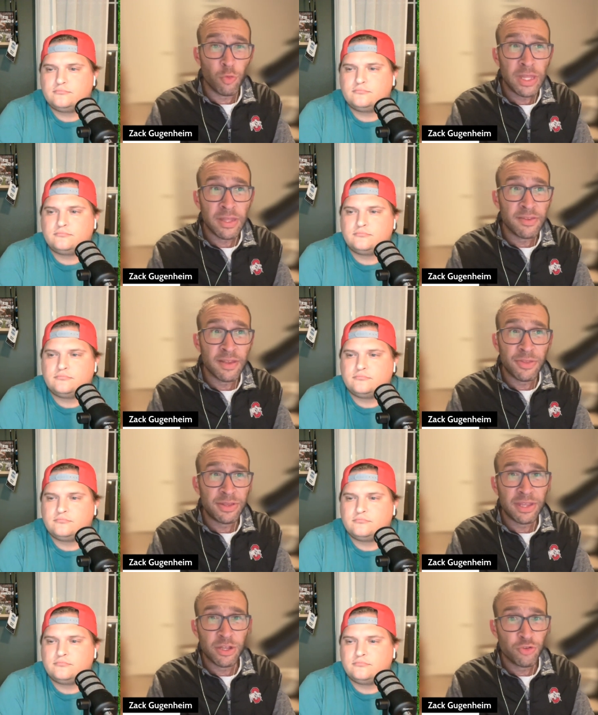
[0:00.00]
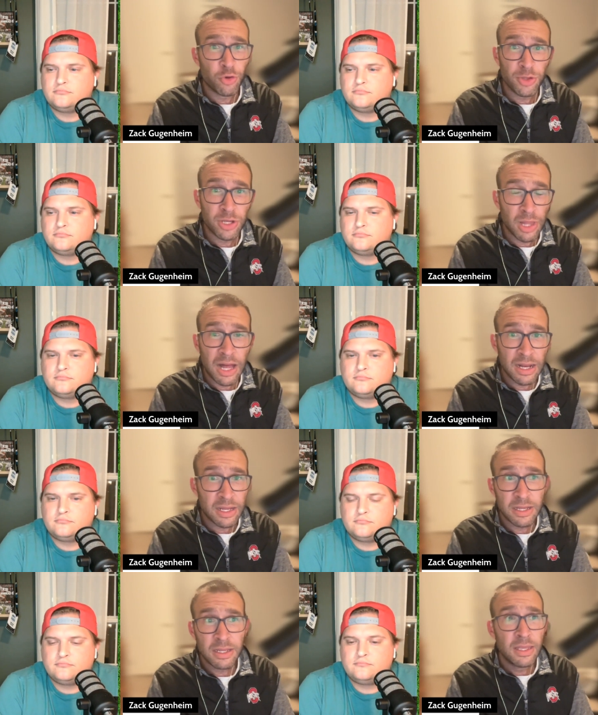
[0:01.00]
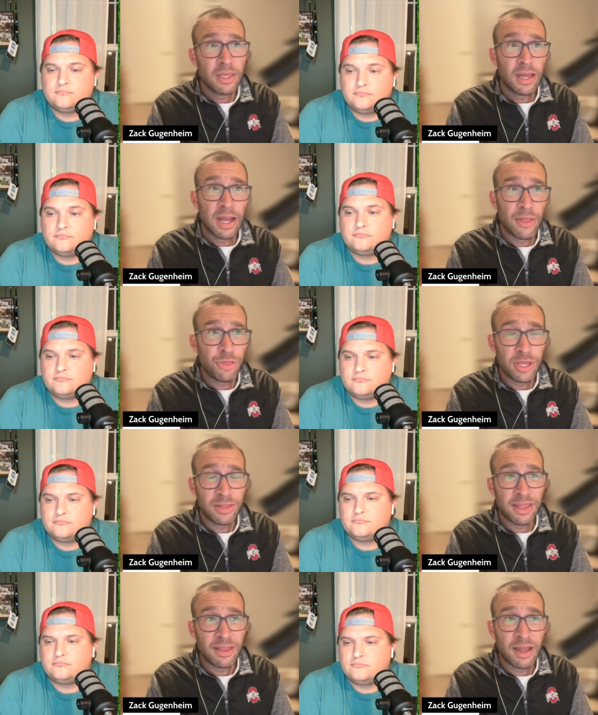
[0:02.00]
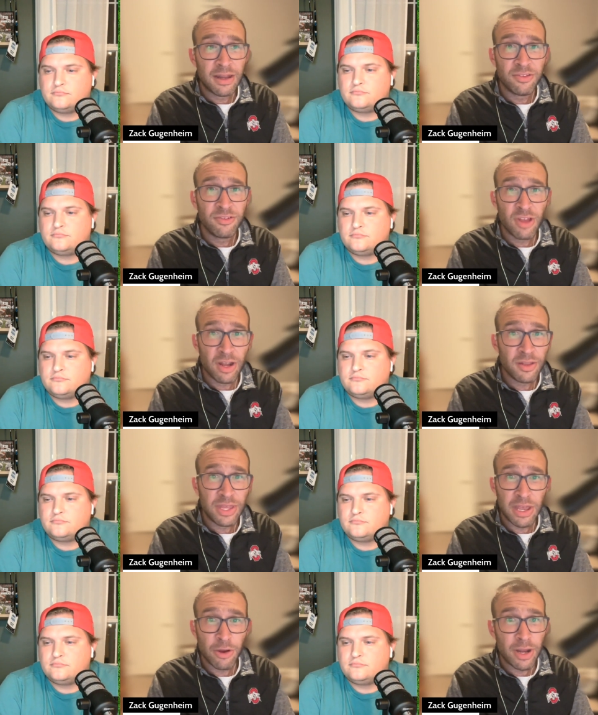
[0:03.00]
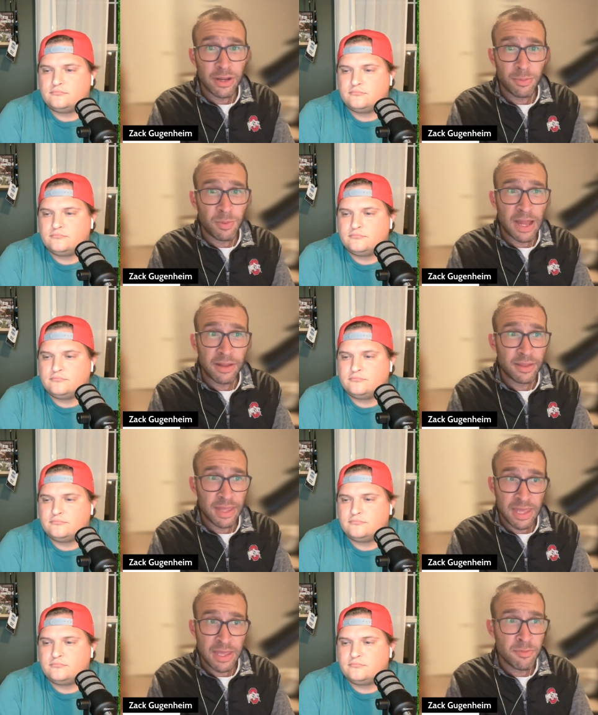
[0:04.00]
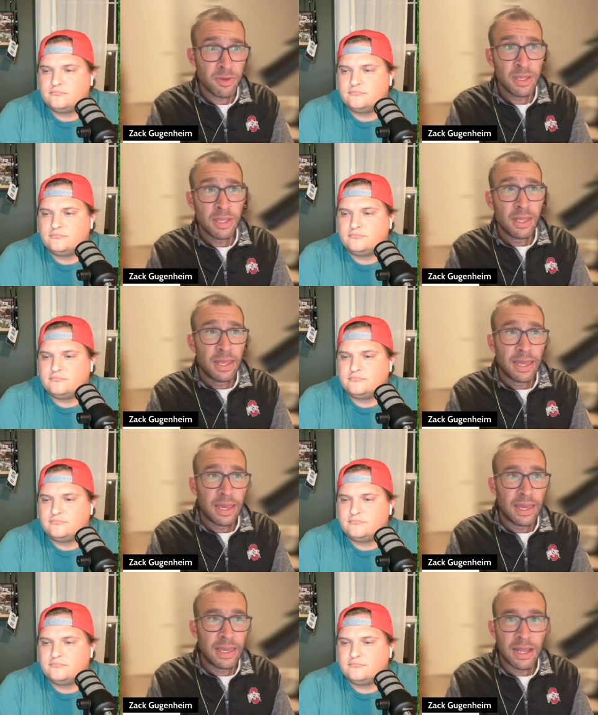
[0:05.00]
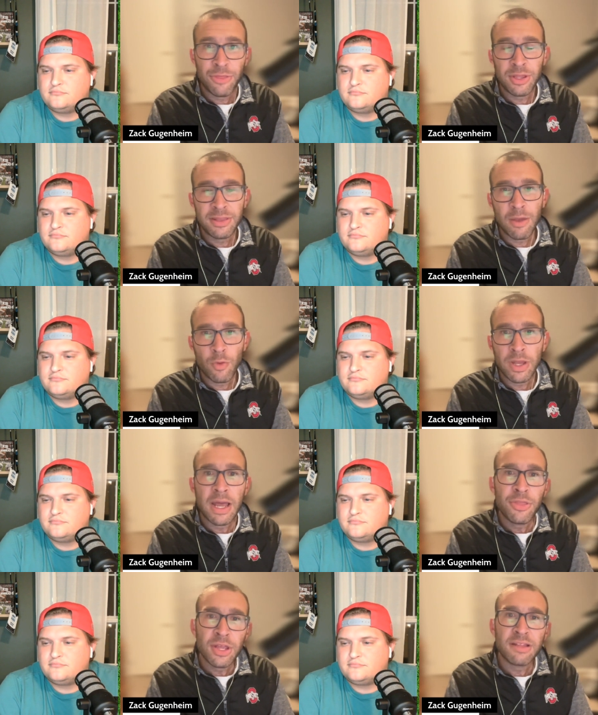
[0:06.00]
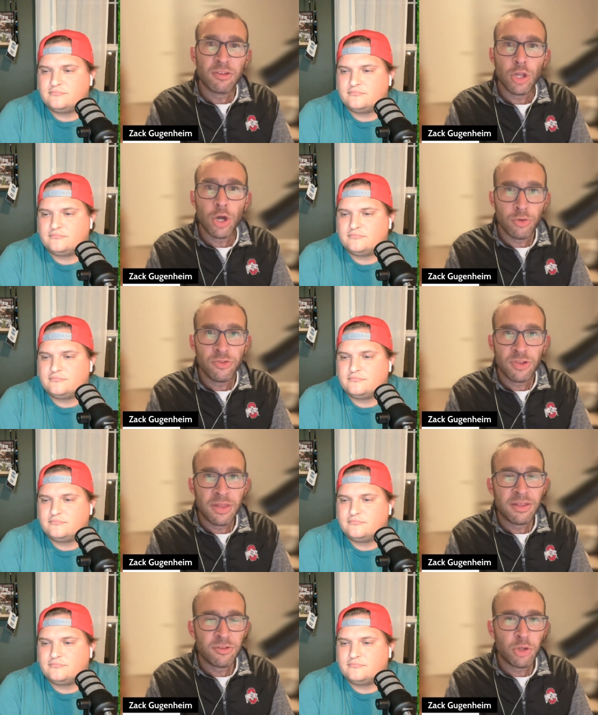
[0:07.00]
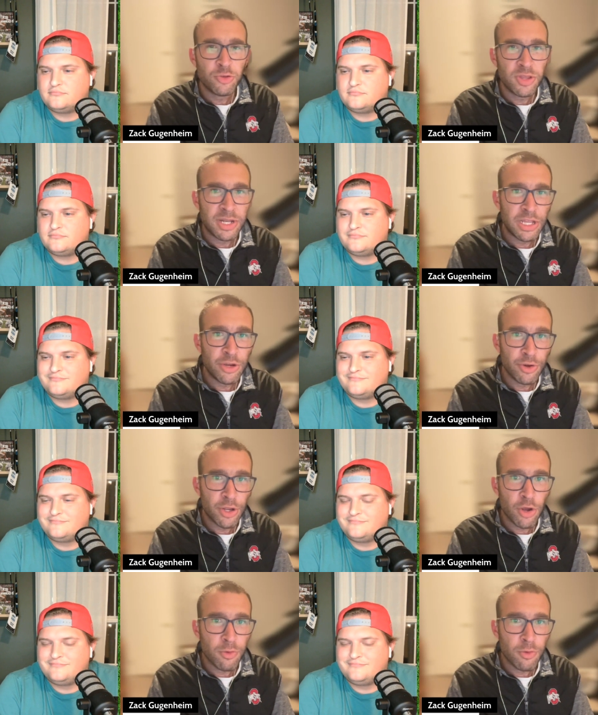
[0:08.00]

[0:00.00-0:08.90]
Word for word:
Speaker 1: wins. I think they control the clock. I think they kind of suck the air out of the game. And I think they win. I think it's close. I think it's closer than a year ago.